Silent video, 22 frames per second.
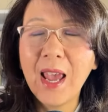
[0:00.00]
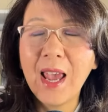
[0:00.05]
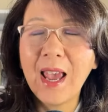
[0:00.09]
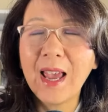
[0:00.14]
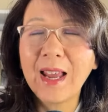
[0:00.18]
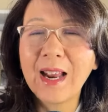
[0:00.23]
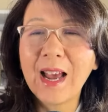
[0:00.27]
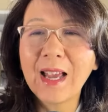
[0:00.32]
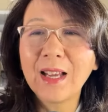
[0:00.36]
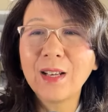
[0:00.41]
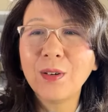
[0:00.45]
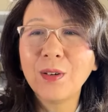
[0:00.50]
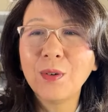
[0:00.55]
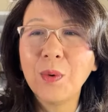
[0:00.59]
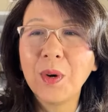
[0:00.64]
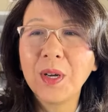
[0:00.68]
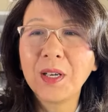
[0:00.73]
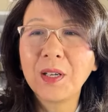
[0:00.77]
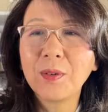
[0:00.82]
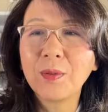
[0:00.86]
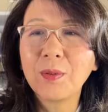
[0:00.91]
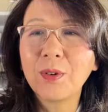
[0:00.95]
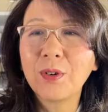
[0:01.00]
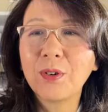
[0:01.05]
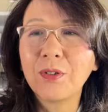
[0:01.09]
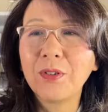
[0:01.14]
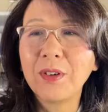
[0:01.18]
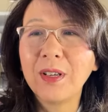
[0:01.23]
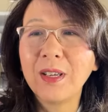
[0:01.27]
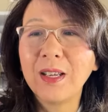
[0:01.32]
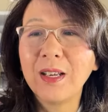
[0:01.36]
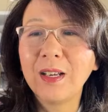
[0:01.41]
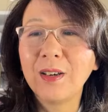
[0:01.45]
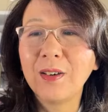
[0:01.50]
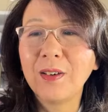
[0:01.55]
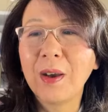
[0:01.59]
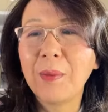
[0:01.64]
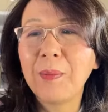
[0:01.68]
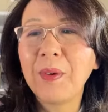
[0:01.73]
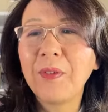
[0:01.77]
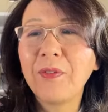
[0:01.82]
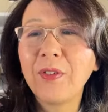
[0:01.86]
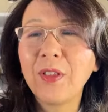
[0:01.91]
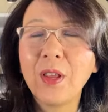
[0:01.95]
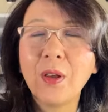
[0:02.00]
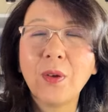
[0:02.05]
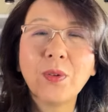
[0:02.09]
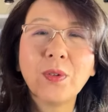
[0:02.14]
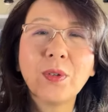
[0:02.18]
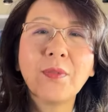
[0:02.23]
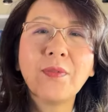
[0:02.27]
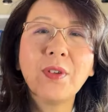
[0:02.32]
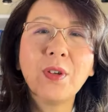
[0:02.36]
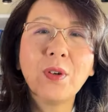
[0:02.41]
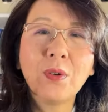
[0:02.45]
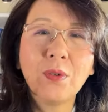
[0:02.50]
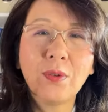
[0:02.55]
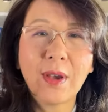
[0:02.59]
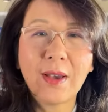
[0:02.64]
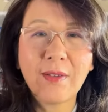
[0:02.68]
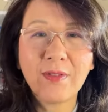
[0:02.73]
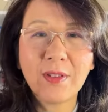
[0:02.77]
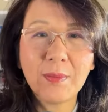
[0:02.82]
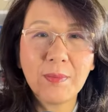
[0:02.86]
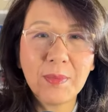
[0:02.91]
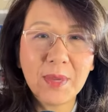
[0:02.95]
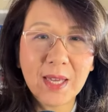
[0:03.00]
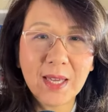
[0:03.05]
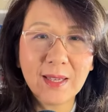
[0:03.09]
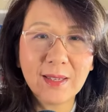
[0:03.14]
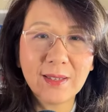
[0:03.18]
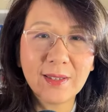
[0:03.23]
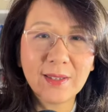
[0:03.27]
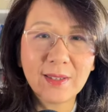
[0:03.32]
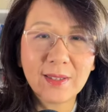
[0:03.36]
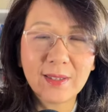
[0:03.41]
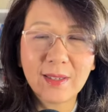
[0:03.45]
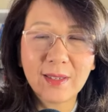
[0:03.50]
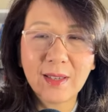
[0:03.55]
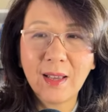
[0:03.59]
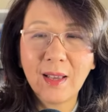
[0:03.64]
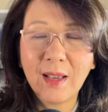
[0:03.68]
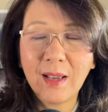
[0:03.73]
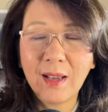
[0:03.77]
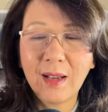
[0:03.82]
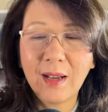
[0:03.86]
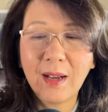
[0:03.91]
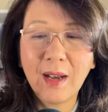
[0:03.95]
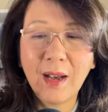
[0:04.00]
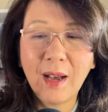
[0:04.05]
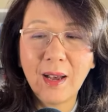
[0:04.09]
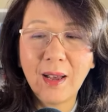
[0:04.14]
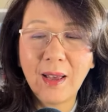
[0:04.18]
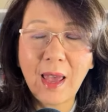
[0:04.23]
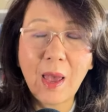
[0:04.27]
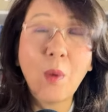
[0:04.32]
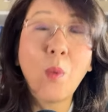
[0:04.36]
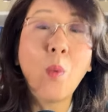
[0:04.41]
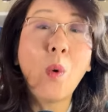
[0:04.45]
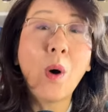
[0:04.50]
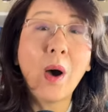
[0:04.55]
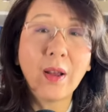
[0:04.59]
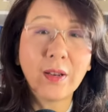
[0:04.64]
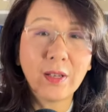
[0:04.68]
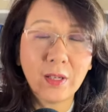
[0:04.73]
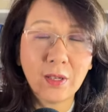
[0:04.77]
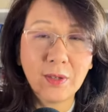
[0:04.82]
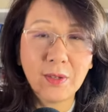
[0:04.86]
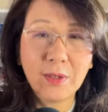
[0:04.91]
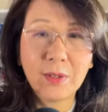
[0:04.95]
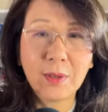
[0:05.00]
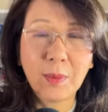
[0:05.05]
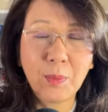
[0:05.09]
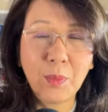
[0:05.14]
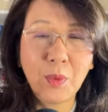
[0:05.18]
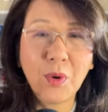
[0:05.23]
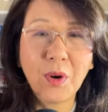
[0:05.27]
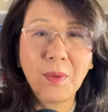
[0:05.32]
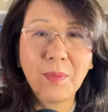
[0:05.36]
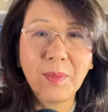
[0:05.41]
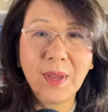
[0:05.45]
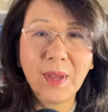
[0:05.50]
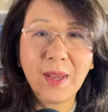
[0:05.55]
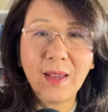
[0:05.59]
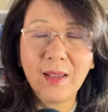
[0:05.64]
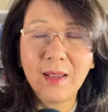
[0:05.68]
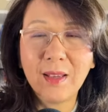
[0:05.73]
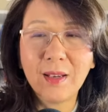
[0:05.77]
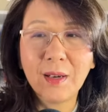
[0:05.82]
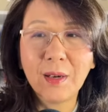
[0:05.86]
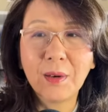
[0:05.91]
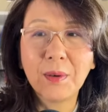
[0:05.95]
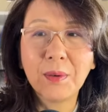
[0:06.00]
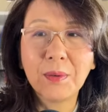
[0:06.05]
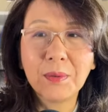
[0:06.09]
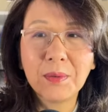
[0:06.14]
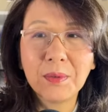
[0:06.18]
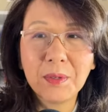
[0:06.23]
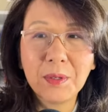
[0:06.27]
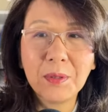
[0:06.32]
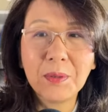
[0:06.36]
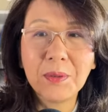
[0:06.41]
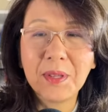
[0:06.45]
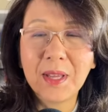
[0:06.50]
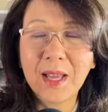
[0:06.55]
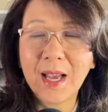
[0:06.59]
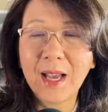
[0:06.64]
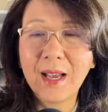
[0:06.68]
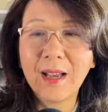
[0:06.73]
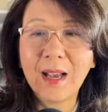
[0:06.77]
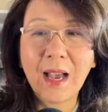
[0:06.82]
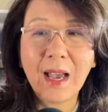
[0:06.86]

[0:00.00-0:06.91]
And I don't want to create, you know, I mean, for those of you who have the means and want to support me, you know, do that.